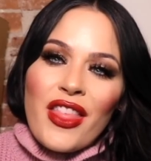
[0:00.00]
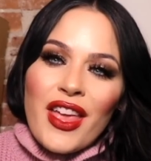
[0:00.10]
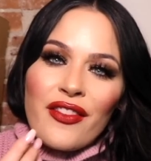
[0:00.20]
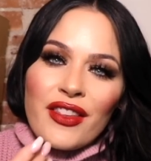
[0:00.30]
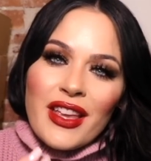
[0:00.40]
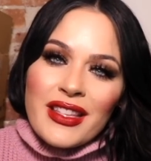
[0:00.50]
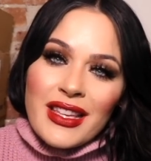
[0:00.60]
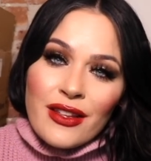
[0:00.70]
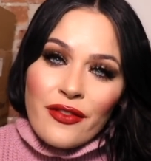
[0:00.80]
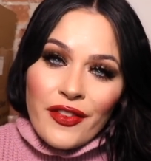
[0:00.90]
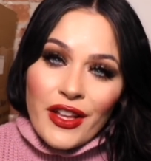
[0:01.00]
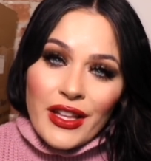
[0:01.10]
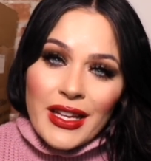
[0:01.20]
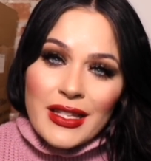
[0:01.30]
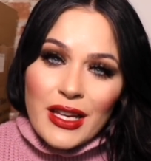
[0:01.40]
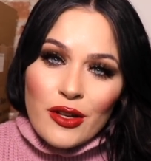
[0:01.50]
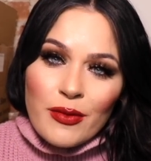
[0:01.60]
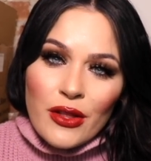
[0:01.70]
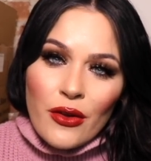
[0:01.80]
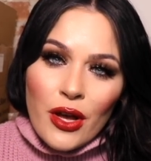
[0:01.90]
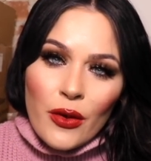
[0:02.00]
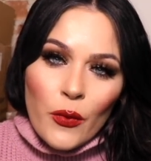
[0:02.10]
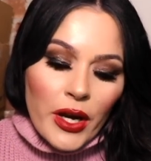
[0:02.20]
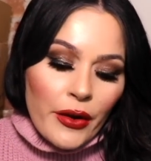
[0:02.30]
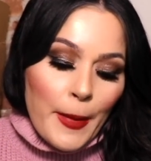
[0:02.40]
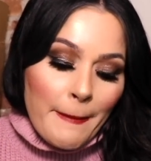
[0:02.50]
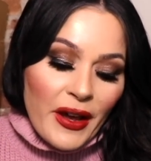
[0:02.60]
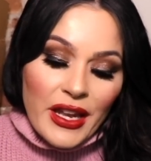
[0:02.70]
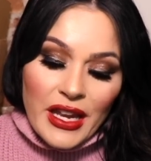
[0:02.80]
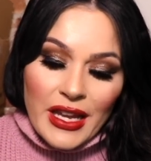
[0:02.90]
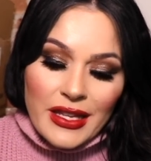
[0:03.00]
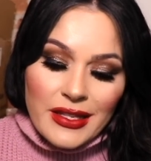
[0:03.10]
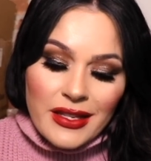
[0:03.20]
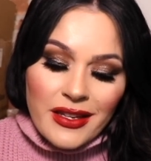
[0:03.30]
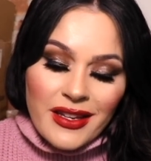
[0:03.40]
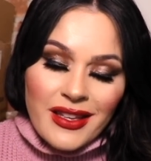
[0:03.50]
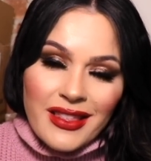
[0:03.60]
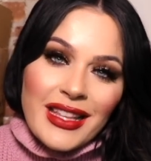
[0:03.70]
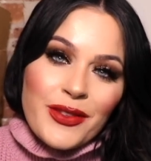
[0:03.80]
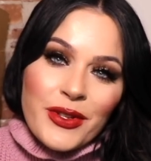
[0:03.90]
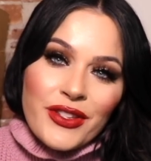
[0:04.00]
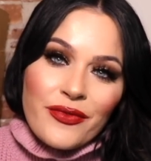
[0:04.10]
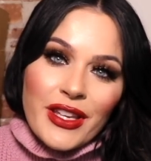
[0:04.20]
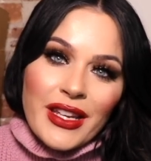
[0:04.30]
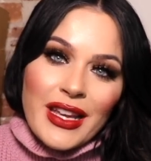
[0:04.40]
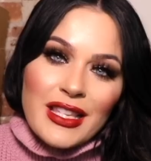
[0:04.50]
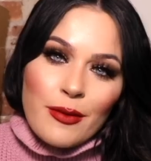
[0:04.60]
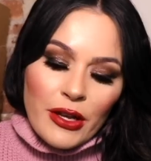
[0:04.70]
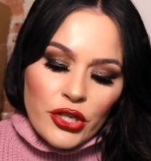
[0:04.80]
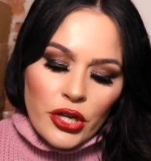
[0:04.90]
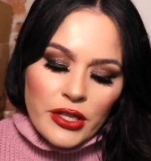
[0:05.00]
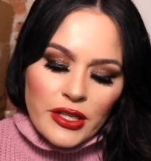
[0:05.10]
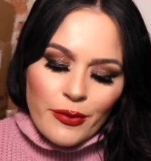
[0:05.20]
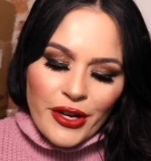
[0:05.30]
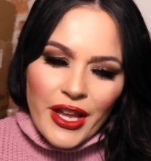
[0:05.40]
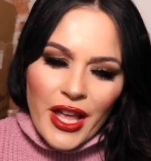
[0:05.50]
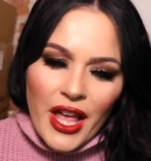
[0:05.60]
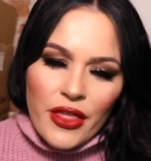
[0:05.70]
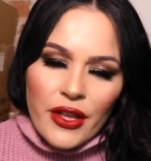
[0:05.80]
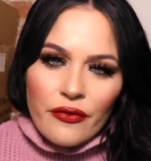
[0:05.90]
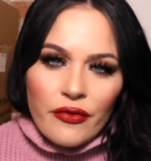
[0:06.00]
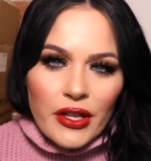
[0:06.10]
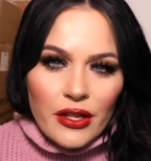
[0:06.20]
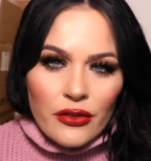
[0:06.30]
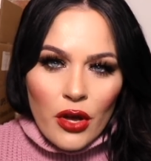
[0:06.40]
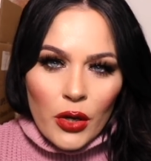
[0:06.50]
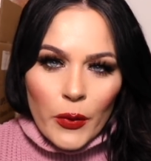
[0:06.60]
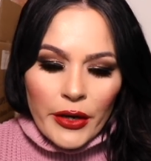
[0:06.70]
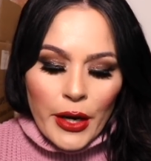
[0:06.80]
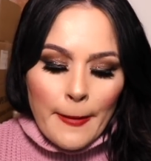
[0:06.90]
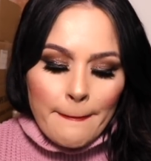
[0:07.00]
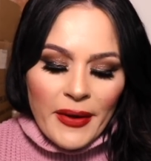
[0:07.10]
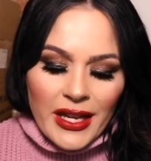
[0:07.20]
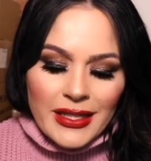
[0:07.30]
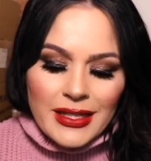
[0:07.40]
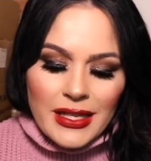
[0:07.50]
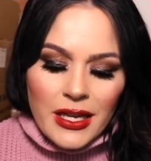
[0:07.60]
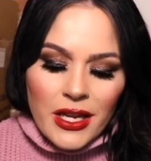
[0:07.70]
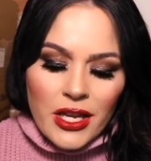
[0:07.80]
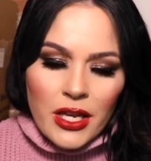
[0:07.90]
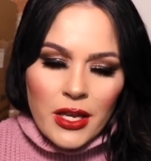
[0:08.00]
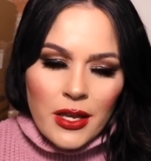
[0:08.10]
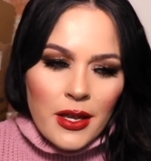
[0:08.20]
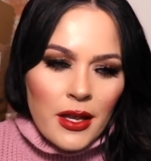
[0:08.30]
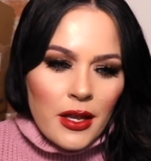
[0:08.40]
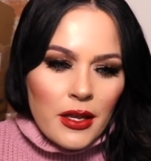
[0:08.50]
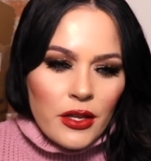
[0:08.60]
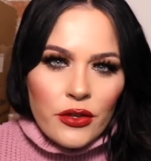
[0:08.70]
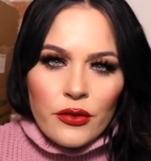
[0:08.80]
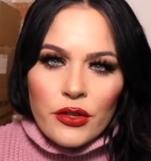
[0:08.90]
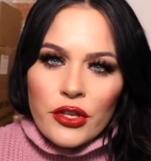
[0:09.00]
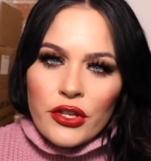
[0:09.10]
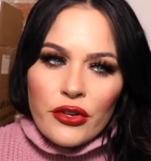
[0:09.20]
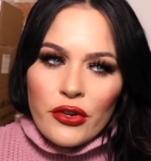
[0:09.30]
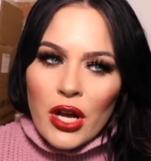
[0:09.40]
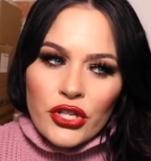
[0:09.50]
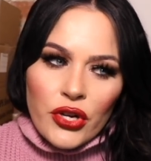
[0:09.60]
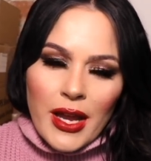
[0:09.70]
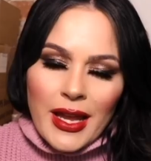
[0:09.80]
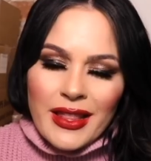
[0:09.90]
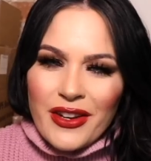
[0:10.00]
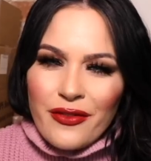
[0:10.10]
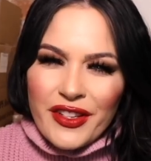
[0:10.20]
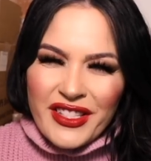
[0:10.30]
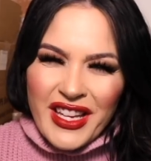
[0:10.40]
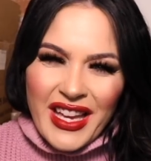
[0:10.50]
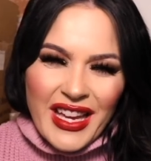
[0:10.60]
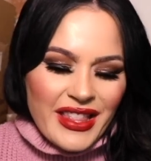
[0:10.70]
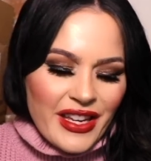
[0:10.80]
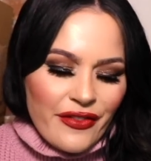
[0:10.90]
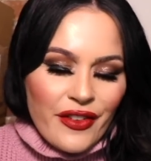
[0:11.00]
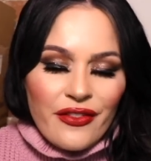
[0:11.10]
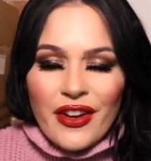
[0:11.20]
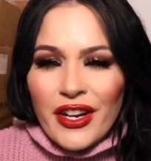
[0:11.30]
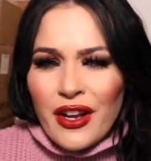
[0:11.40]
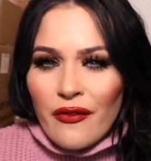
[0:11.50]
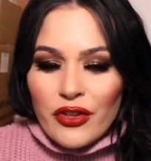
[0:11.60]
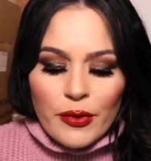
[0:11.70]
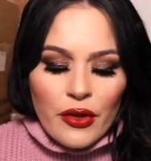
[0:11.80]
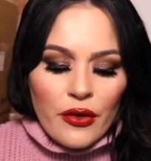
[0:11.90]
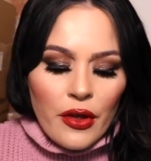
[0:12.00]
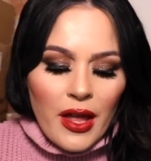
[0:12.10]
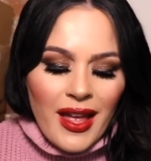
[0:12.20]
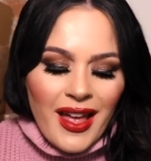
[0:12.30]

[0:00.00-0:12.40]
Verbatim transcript: It, it doesn't feel like it's going to be long wearing, but it is. That's what's really nice about Charlotte Tilbury. They're really long wearing, but you they're not drying. They don't feel tight. They feel very comfortable.